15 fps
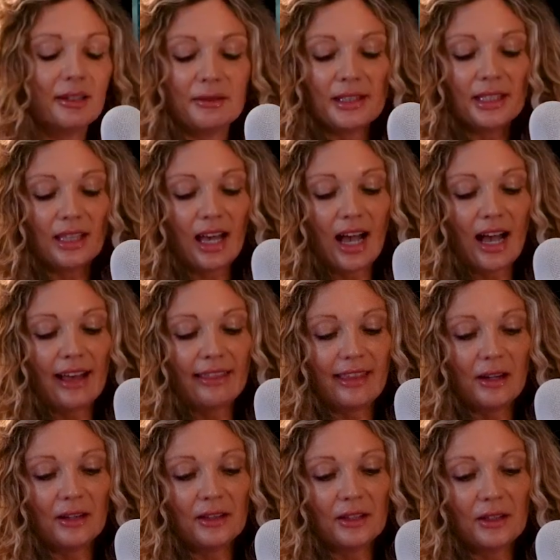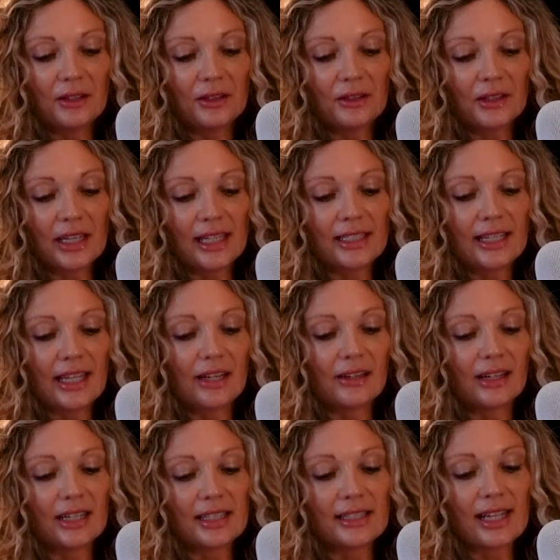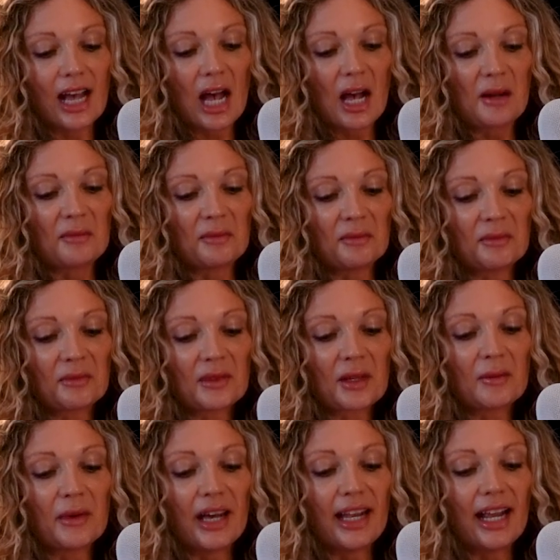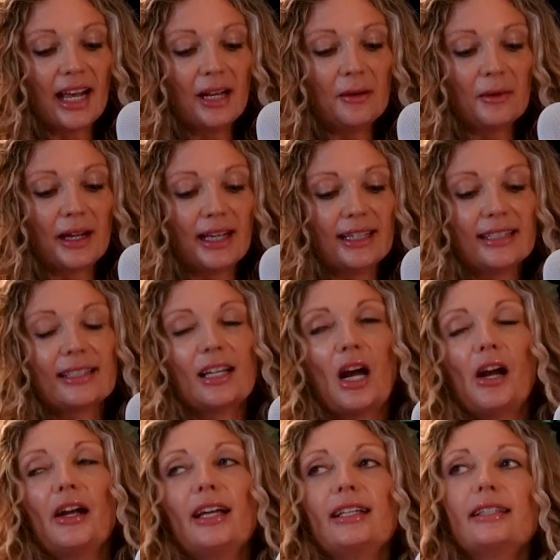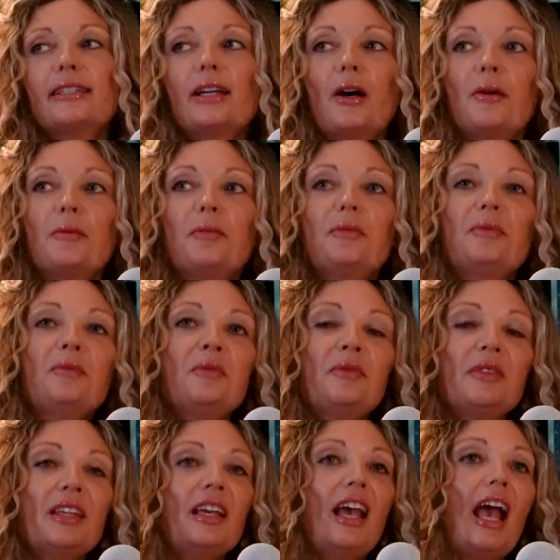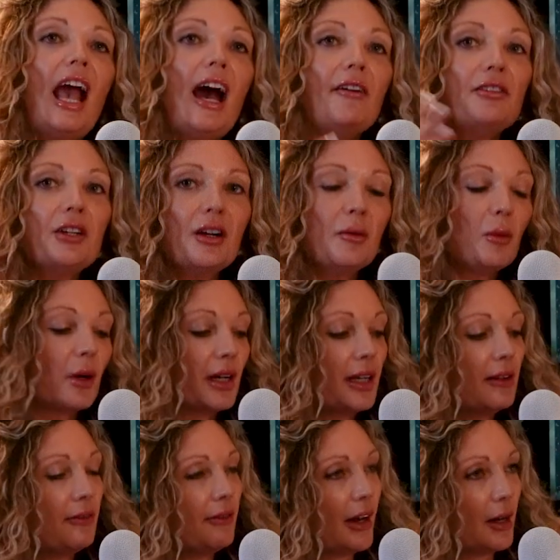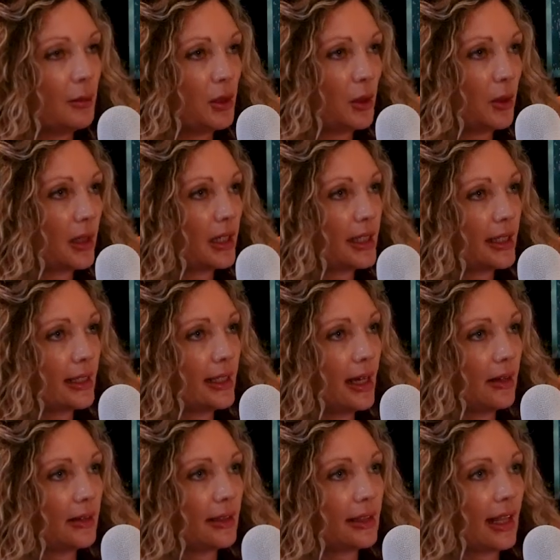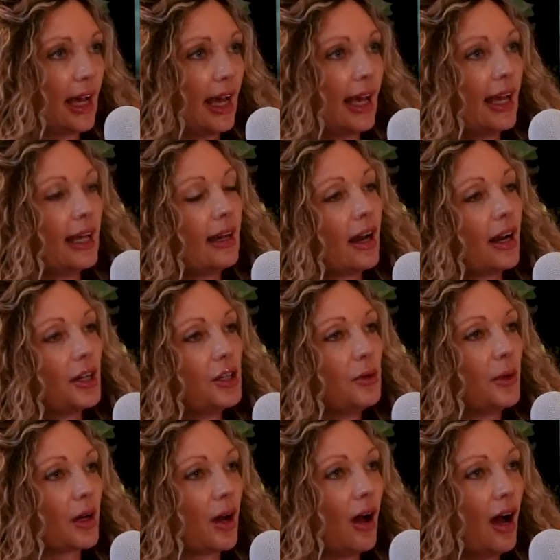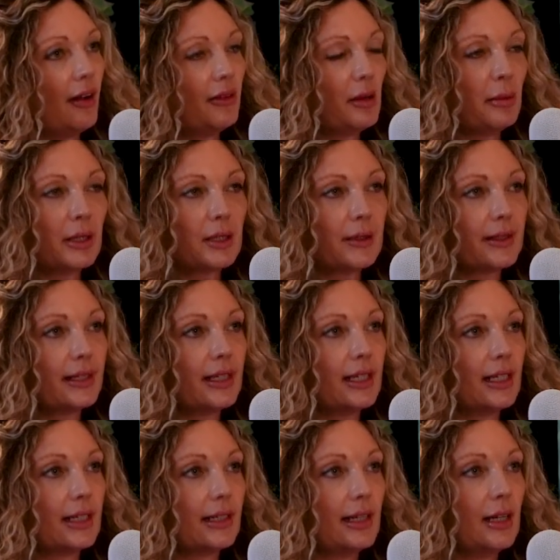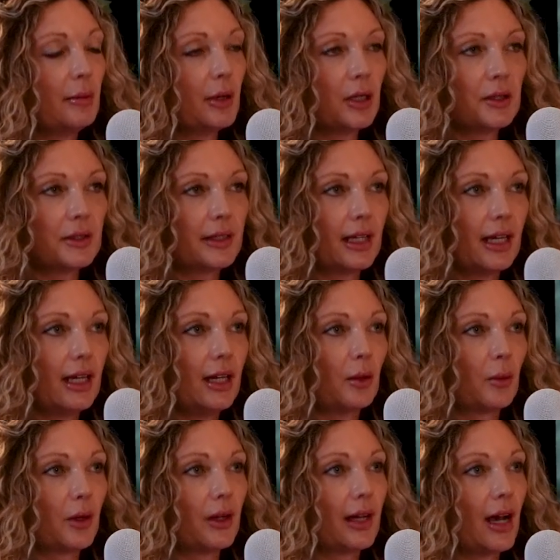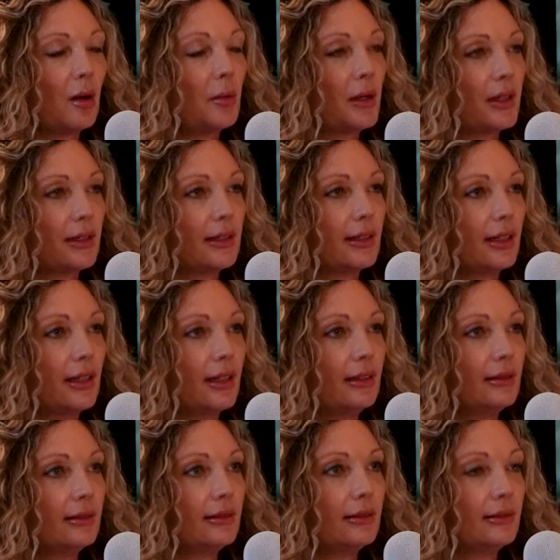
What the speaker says: It was a lot. They're a little cantankerous. But anyways, all right. So after a morning of farm chores, it sounds like, are you a coffee person, a tea person, a workout person?